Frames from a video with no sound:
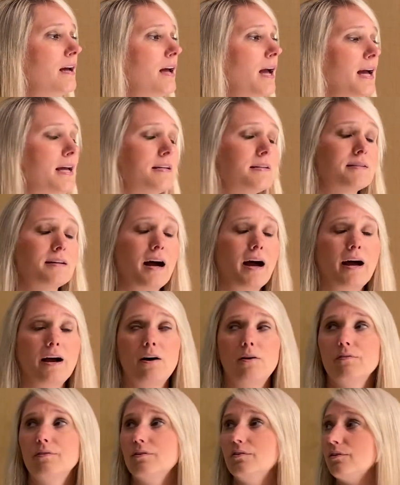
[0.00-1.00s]
and
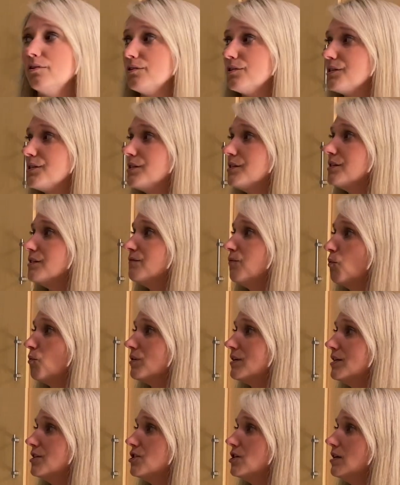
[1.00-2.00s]
dial the nurse's
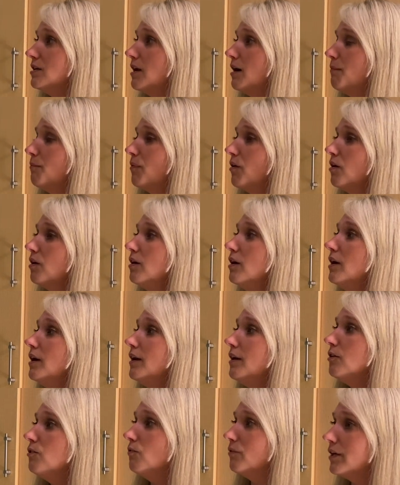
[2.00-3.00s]
4-digit number,
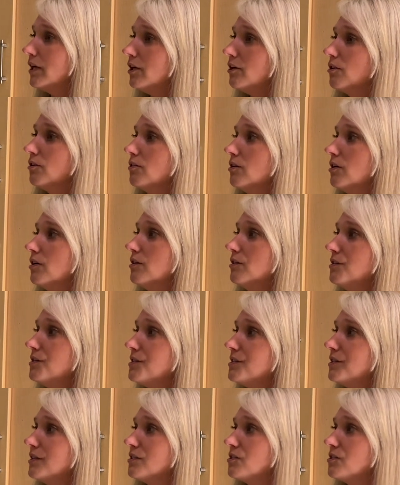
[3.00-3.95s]
you'll get your nurse.